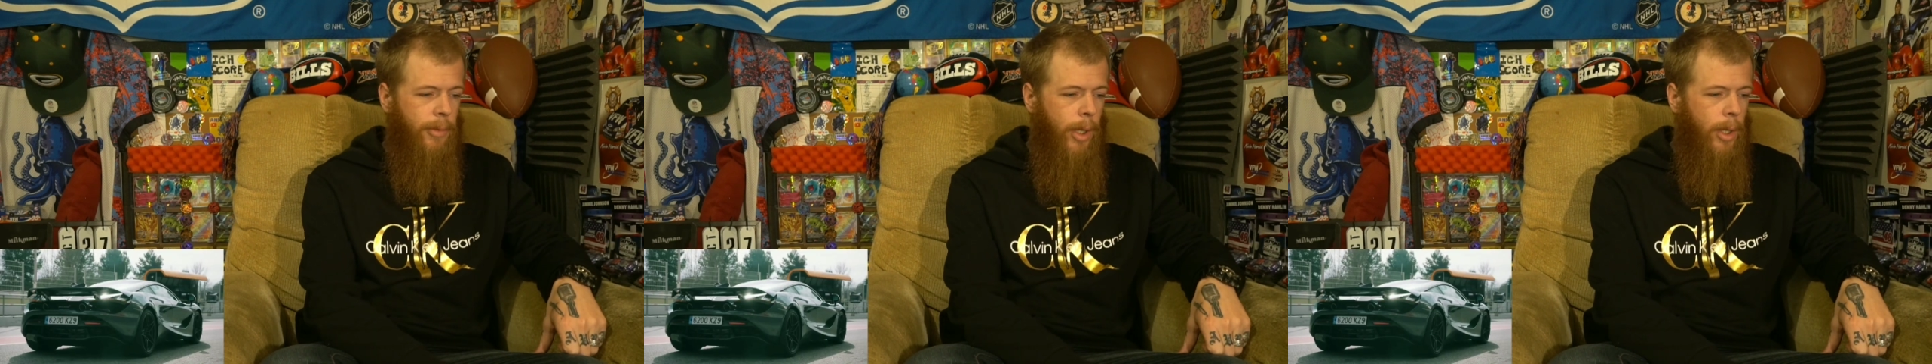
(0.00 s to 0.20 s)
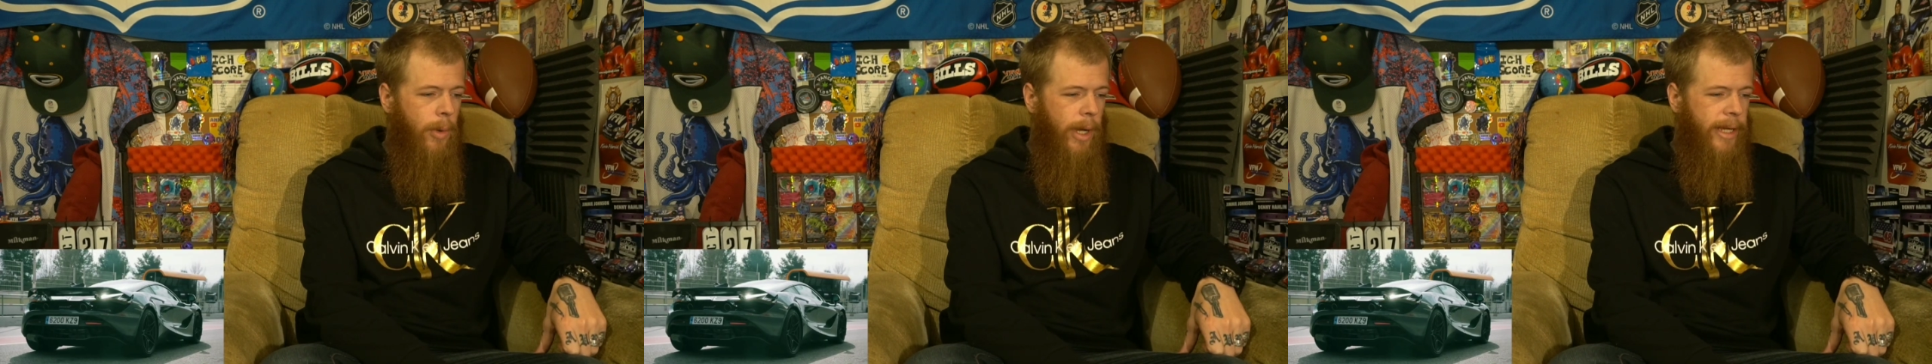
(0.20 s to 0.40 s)
a
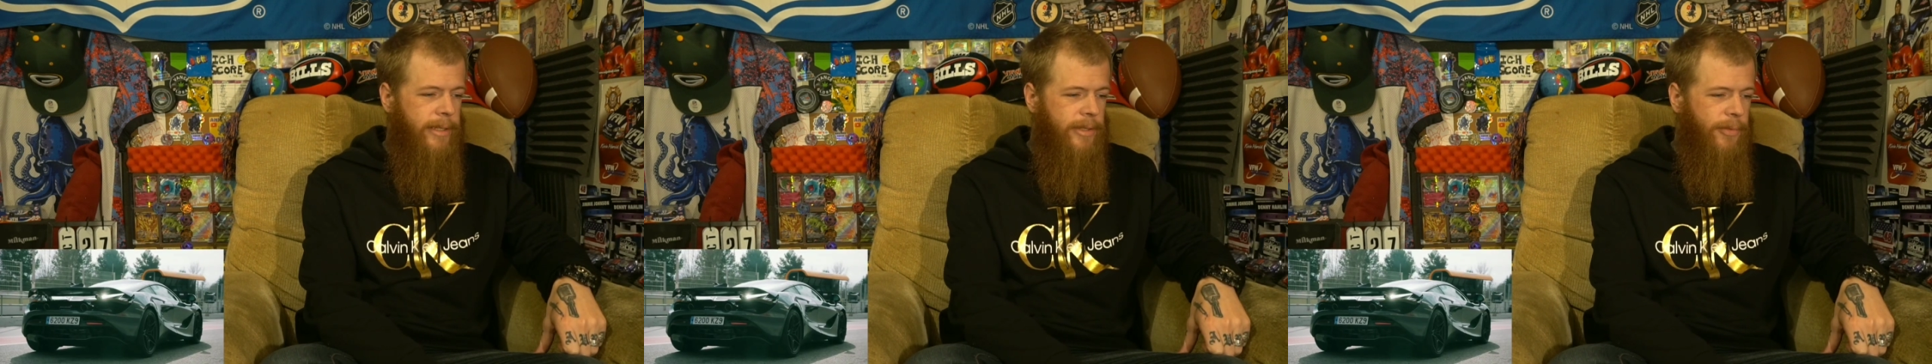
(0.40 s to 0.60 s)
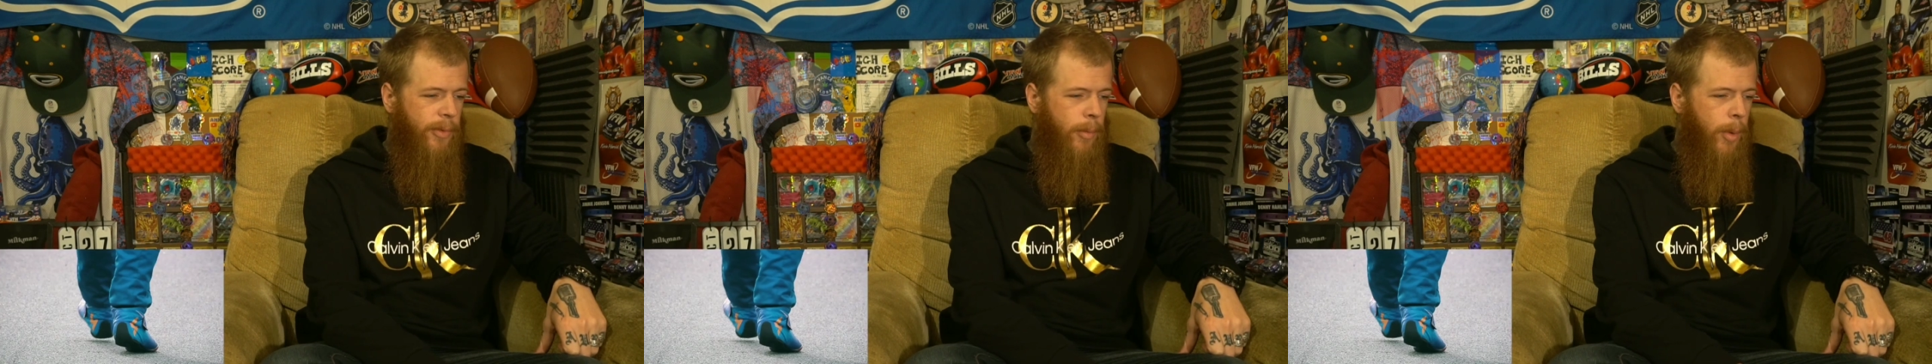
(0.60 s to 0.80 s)

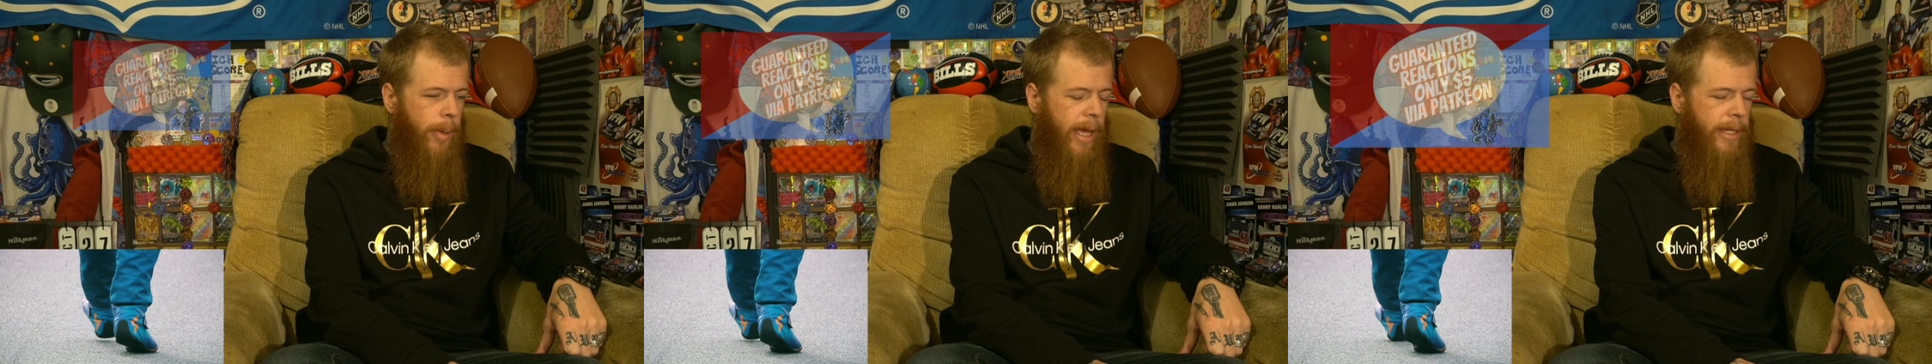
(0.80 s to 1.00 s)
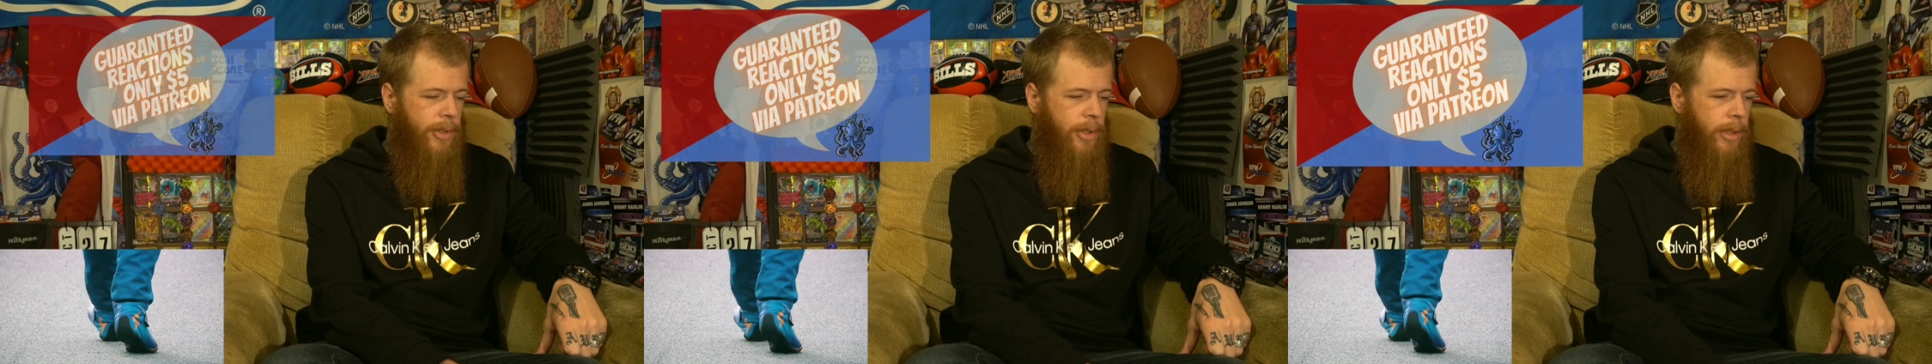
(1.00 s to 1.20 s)
request from a
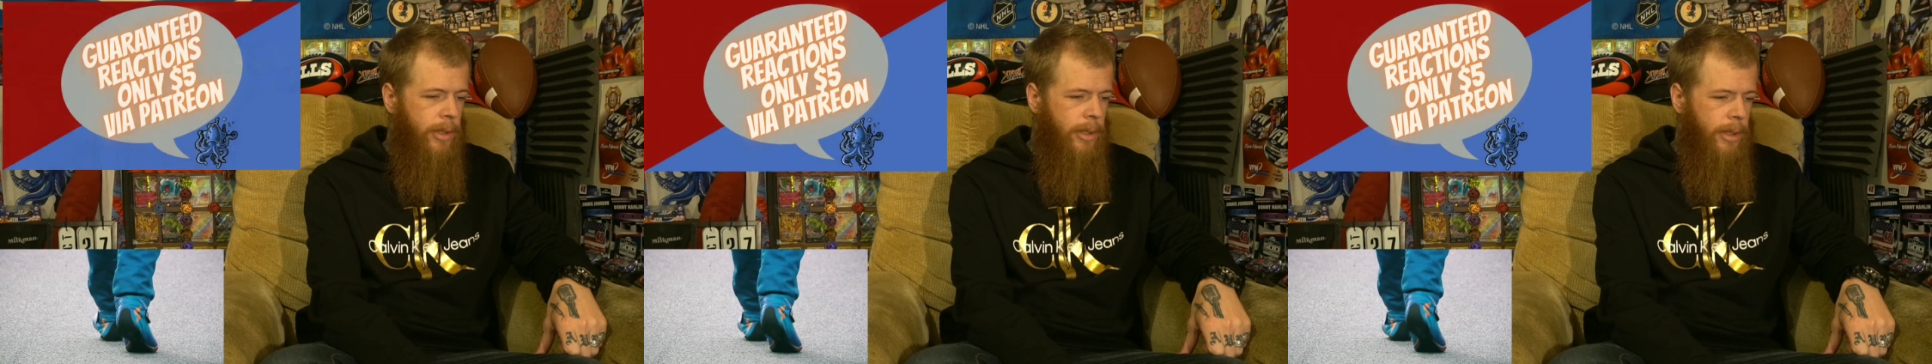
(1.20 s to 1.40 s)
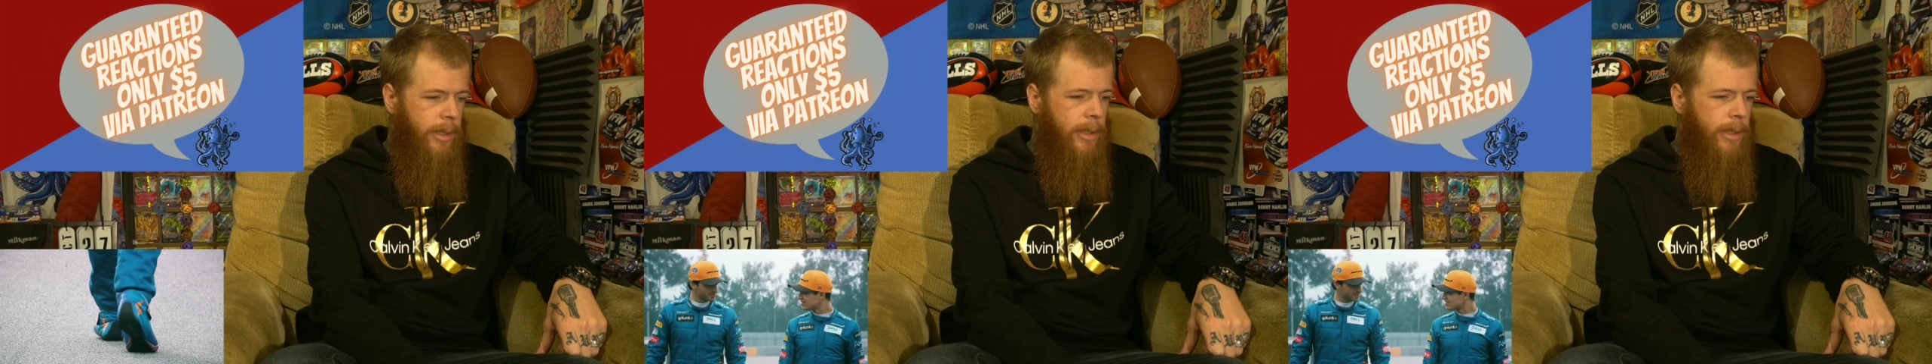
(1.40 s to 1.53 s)
patron.